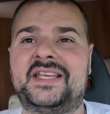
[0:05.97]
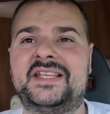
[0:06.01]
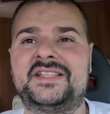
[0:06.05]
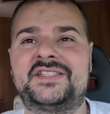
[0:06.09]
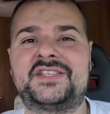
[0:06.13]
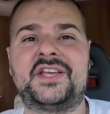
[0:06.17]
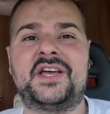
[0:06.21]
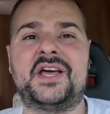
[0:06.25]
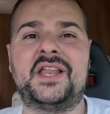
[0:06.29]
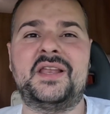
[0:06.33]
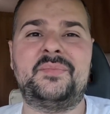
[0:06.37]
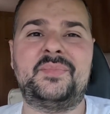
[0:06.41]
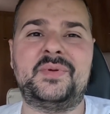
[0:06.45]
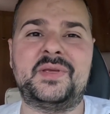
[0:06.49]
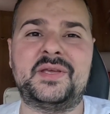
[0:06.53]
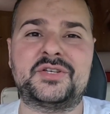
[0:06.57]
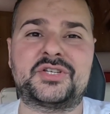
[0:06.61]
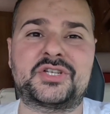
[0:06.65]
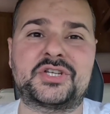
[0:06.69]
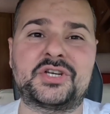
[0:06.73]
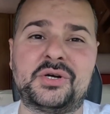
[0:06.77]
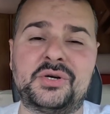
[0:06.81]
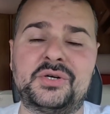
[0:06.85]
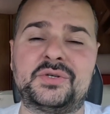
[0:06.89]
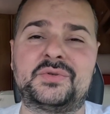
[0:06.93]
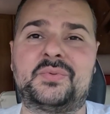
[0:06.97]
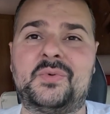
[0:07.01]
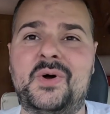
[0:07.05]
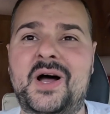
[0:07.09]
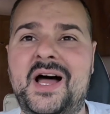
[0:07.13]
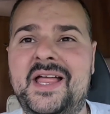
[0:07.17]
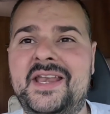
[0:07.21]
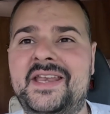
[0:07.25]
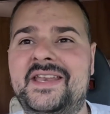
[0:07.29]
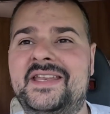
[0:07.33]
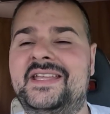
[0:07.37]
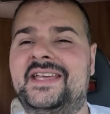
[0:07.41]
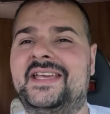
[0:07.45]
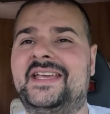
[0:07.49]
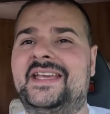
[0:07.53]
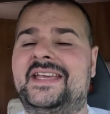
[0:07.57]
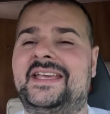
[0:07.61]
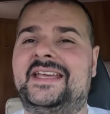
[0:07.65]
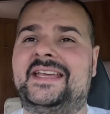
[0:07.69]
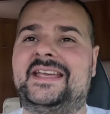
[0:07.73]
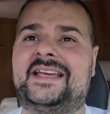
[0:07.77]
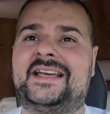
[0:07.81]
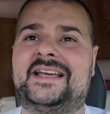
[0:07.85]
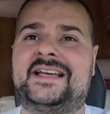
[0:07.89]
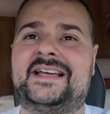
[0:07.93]
it's gonna be a short one.
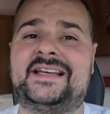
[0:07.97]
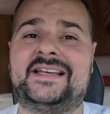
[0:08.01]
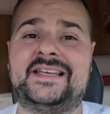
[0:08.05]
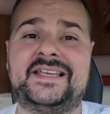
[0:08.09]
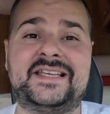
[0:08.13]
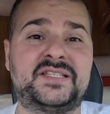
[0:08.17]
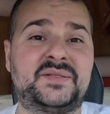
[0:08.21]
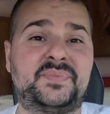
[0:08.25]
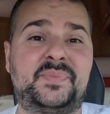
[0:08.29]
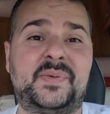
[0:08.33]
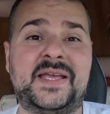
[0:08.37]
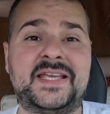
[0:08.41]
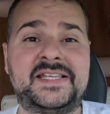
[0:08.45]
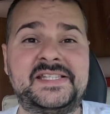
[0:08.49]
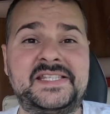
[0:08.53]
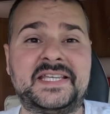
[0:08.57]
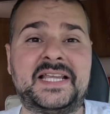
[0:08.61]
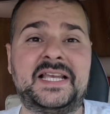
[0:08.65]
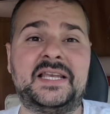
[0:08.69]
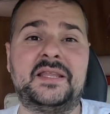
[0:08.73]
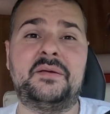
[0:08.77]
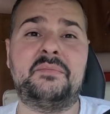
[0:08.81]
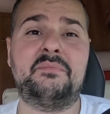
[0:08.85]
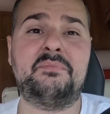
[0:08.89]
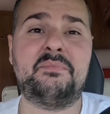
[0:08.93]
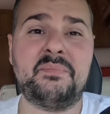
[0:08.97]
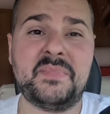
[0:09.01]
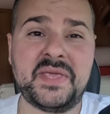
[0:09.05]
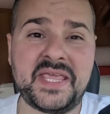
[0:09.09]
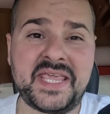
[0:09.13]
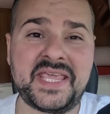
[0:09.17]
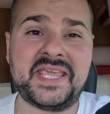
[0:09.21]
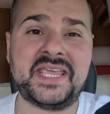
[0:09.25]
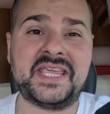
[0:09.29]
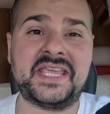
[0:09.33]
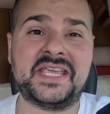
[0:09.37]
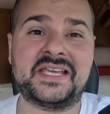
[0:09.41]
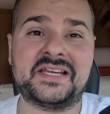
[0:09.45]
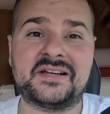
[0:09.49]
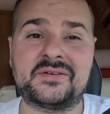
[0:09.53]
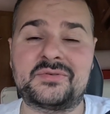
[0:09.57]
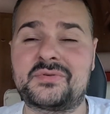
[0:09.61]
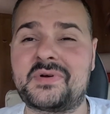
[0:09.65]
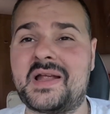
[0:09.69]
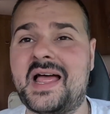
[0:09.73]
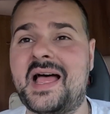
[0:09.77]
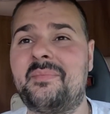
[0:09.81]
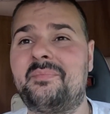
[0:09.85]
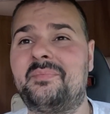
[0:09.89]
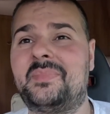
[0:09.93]
It's basically me
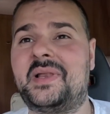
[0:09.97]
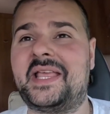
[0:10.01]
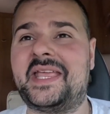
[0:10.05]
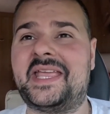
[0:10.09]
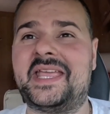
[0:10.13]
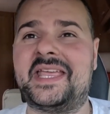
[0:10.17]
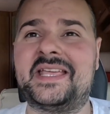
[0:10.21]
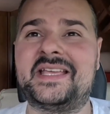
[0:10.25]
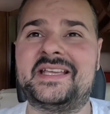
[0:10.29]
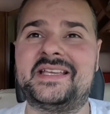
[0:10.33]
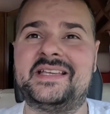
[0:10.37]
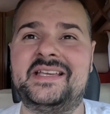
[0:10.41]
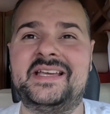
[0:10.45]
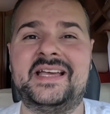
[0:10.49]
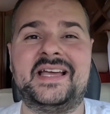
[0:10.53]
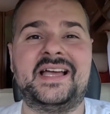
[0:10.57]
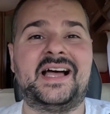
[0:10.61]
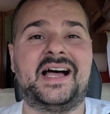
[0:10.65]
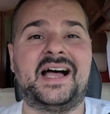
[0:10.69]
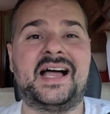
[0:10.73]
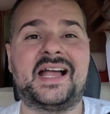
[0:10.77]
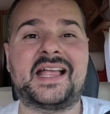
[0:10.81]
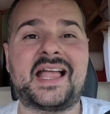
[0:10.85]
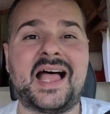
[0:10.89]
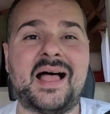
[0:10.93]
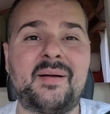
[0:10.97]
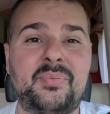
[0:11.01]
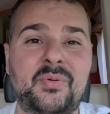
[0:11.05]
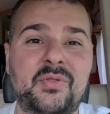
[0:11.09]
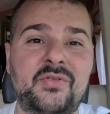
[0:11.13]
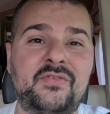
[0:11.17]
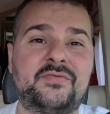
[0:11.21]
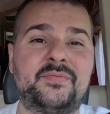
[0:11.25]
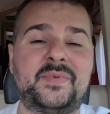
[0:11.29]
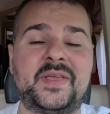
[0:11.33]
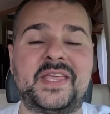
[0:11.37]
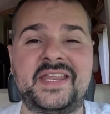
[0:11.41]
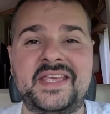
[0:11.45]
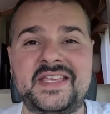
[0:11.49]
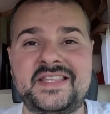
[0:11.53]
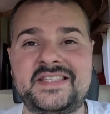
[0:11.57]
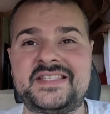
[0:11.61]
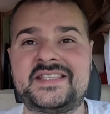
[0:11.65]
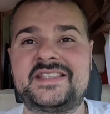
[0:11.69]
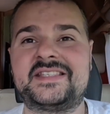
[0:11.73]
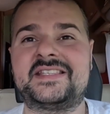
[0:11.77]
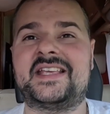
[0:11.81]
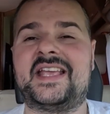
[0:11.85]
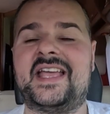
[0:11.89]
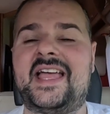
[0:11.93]
rambling a couple of
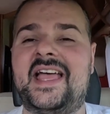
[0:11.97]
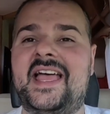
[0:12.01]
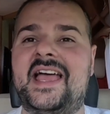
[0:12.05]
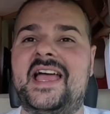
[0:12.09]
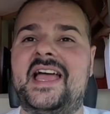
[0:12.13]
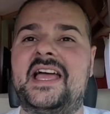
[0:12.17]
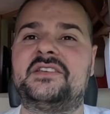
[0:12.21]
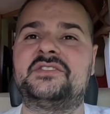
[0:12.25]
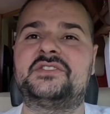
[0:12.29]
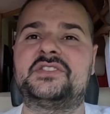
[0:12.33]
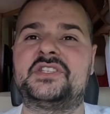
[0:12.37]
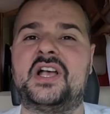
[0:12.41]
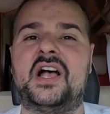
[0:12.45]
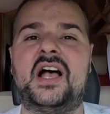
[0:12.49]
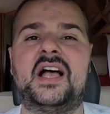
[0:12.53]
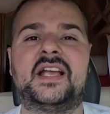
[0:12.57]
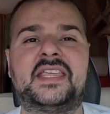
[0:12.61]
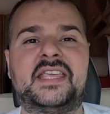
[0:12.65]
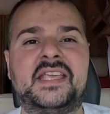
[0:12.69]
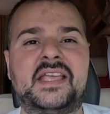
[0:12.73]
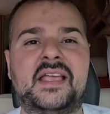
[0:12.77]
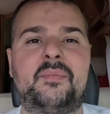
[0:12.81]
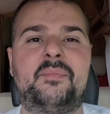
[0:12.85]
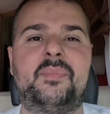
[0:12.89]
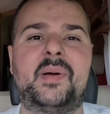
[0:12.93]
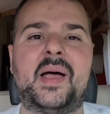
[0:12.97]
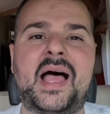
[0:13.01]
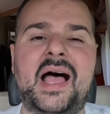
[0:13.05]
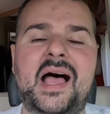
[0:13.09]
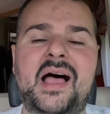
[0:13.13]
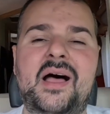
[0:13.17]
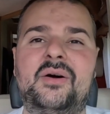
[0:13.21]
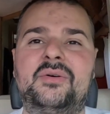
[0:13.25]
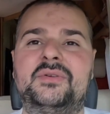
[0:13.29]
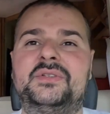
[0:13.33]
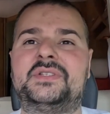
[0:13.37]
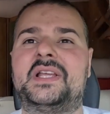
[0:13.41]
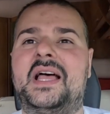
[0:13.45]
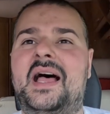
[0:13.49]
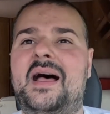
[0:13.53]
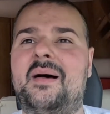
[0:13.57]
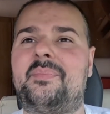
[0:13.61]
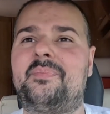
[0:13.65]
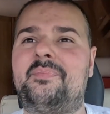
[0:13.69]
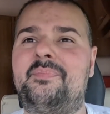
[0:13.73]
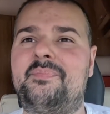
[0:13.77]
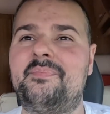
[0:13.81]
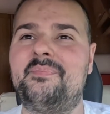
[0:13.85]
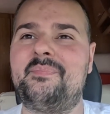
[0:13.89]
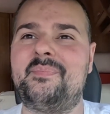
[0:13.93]
minutes and talking about a
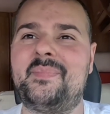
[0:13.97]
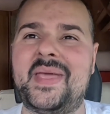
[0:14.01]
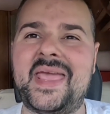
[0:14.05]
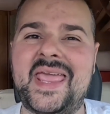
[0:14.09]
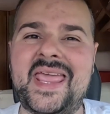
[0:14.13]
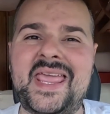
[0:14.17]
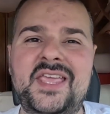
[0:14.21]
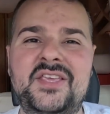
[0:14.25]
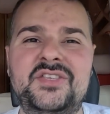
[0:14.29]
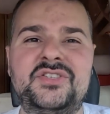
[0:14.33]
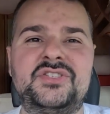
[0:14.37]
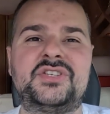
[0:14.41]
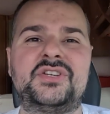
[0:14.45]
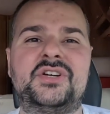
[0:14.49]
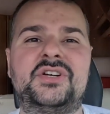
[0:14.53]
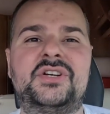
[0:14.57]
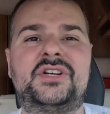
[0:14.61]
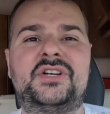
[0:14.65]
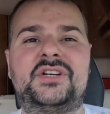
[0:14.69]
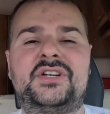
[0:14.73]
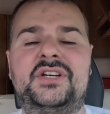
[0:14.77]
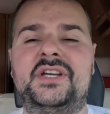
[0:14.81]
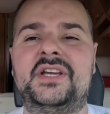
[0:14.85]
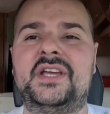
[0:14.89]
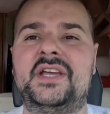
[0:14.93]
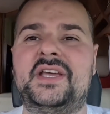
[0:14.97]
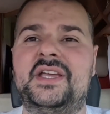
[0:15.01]
major